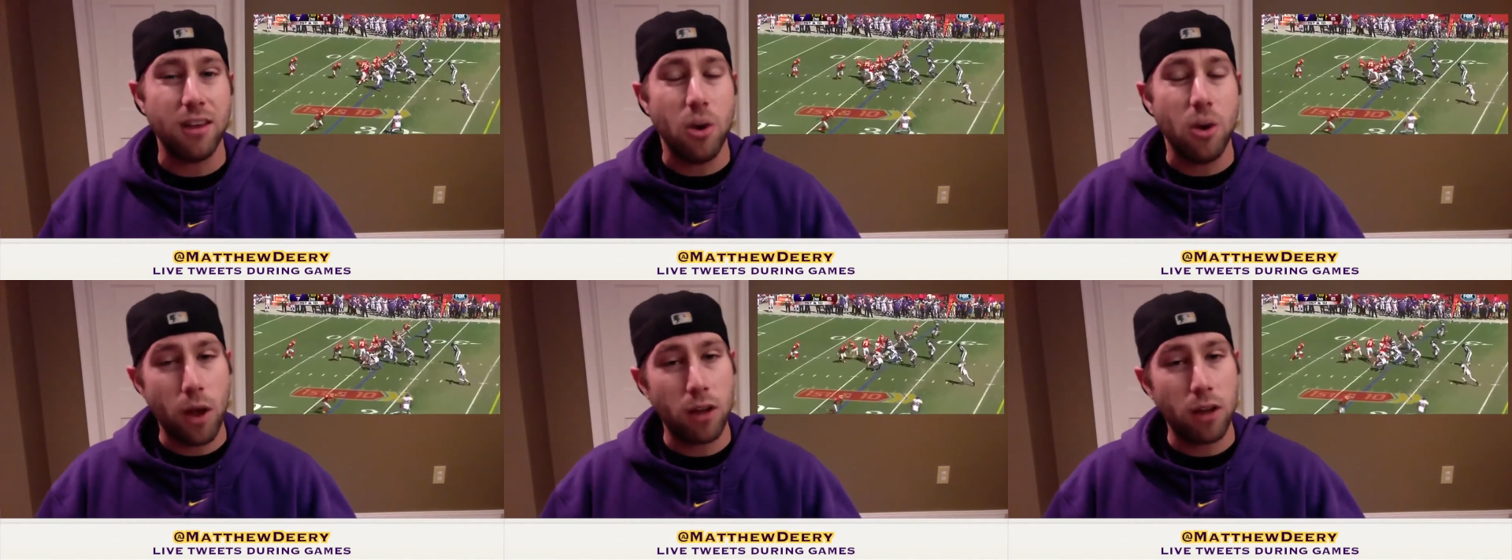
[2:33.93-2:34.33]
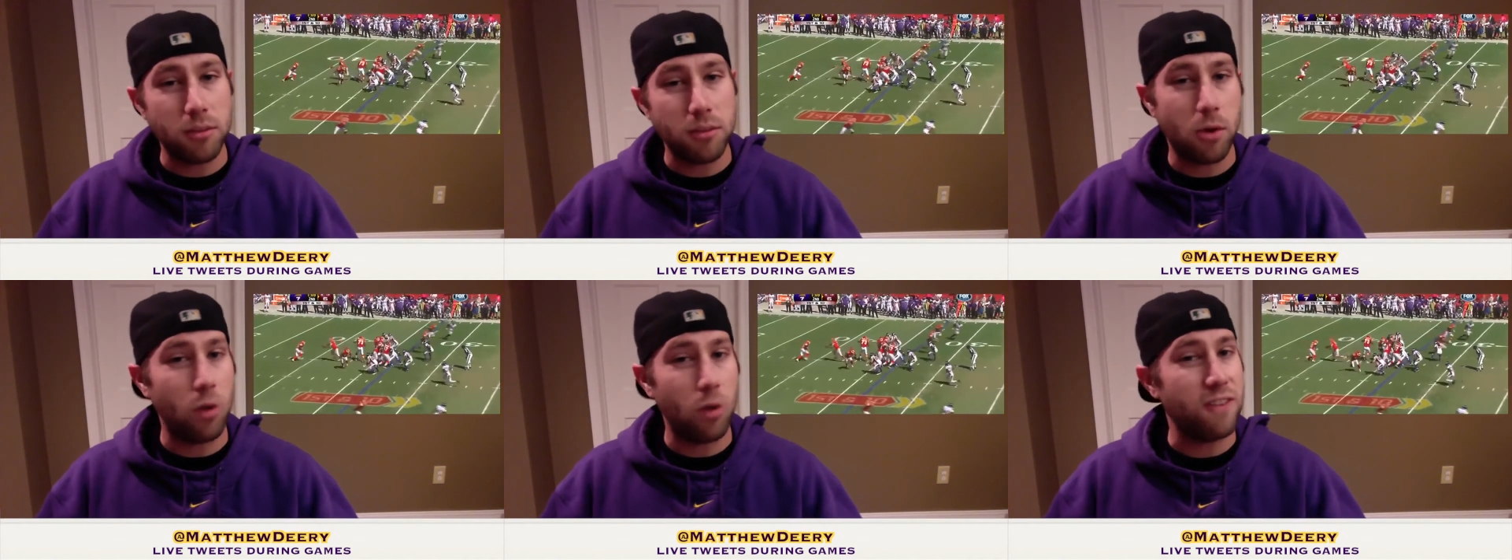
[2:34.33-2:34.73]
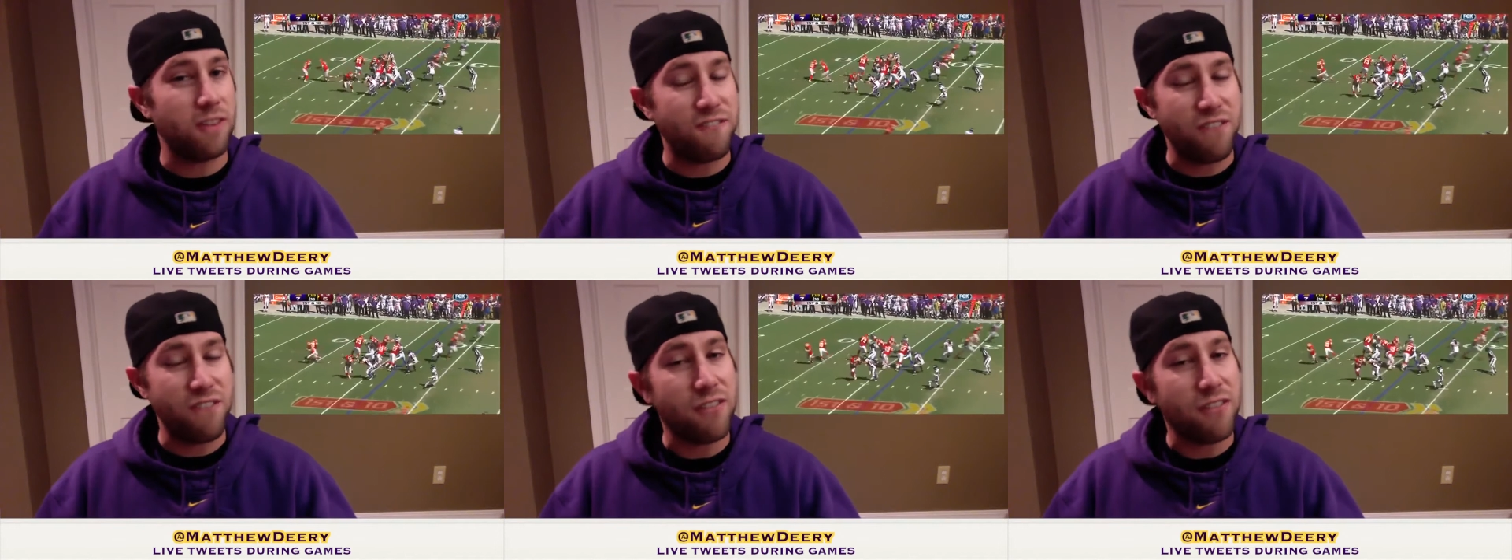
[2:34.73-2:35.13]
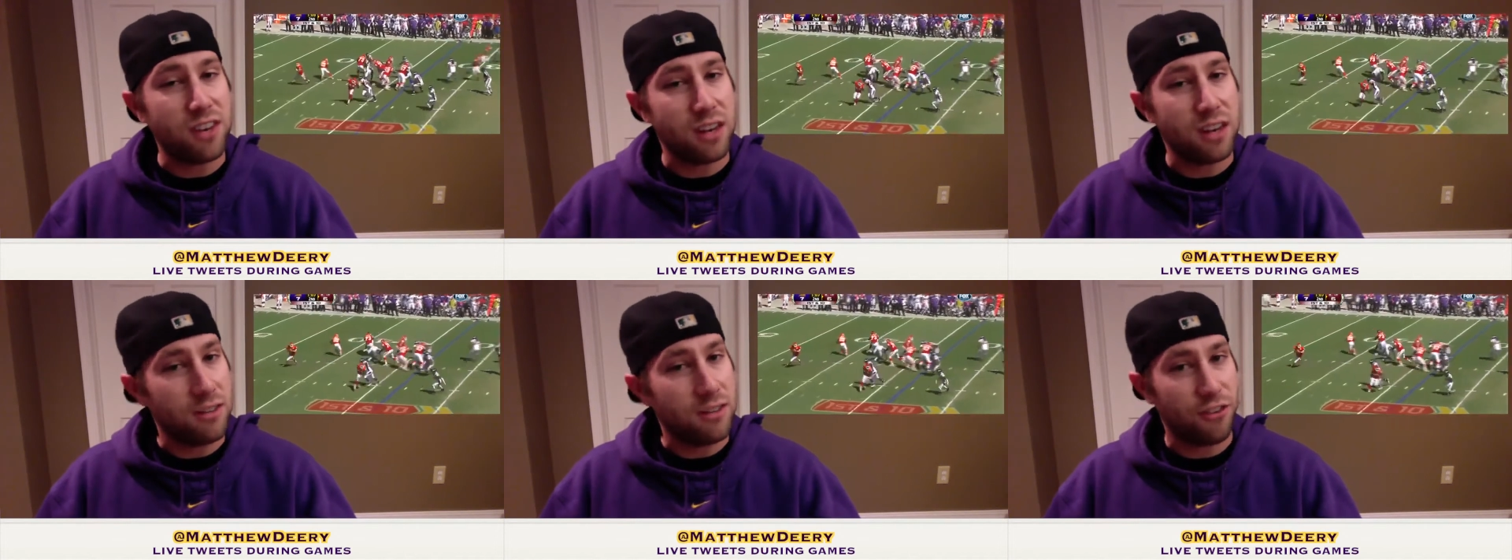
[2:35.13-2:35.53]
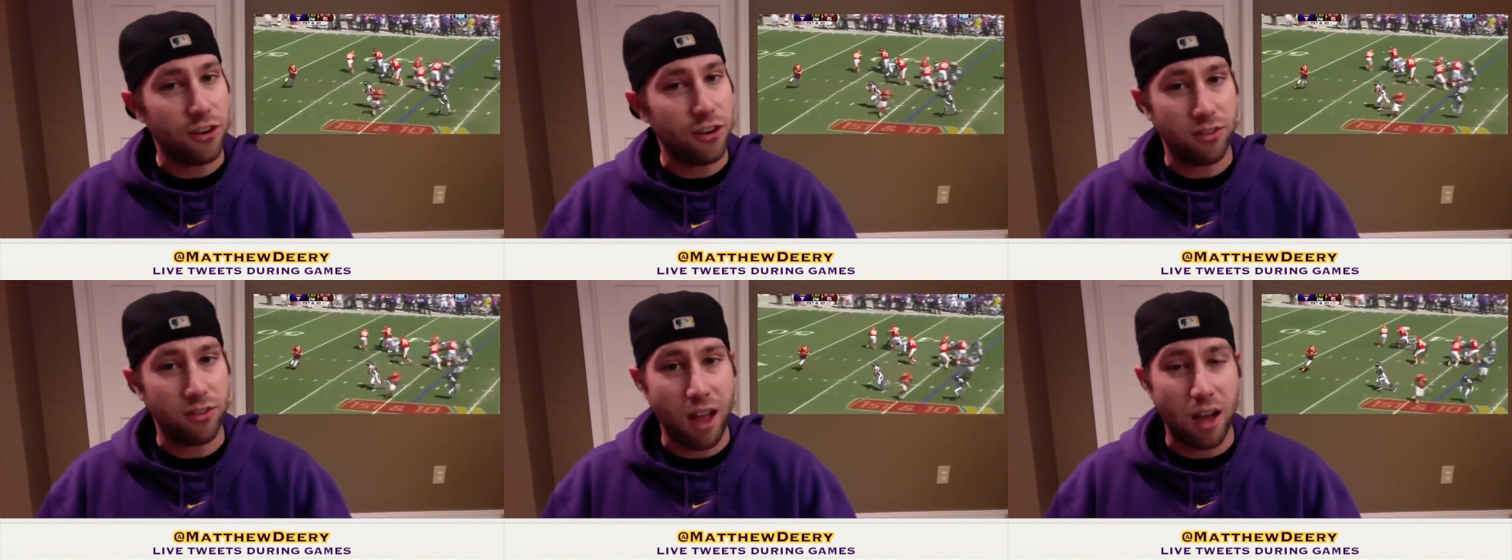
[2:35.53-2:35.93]
We held them to only 15
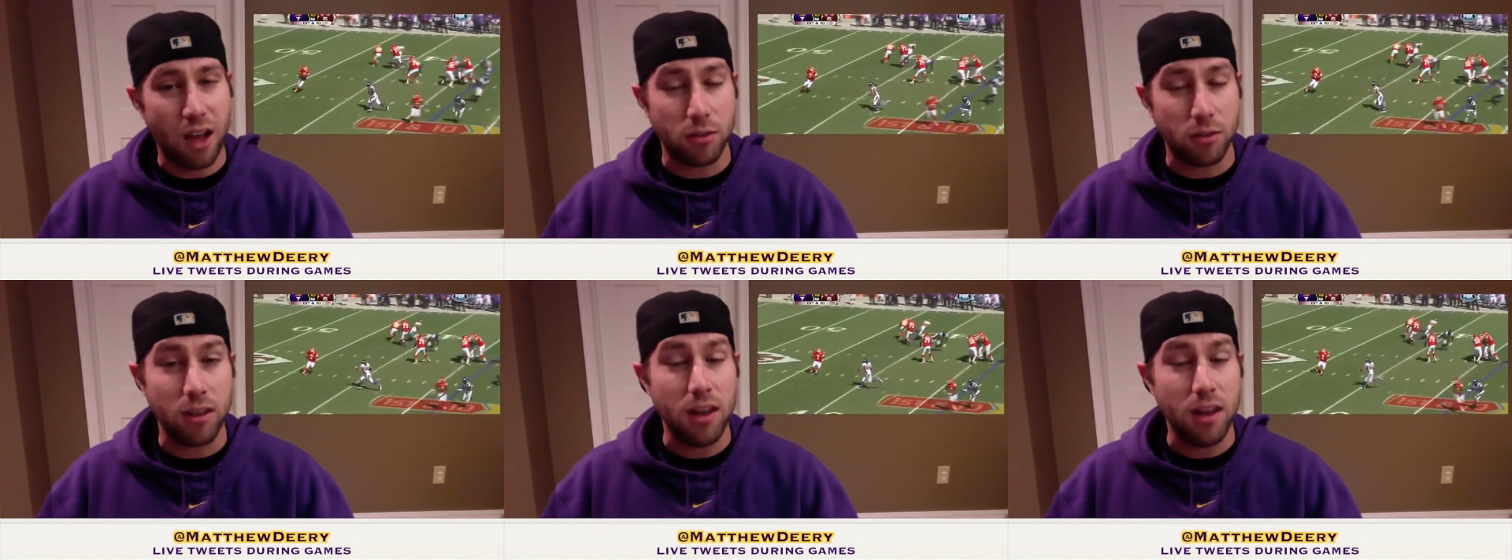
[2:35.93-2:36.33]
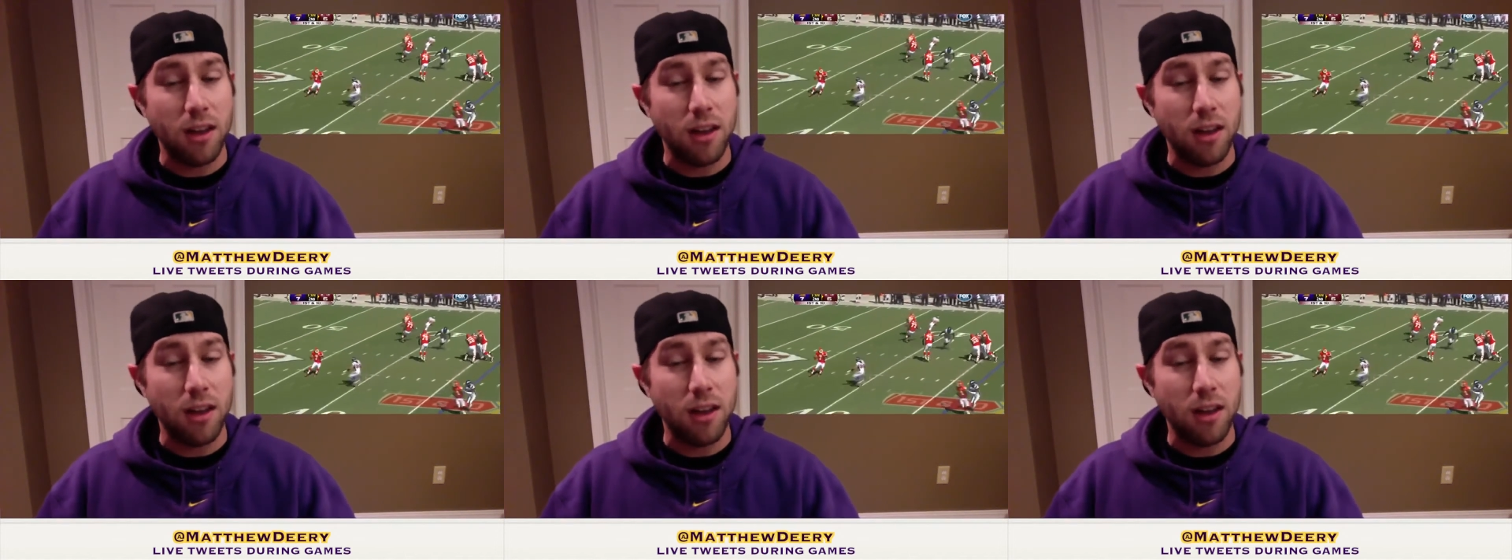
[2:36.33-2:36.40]
first downs.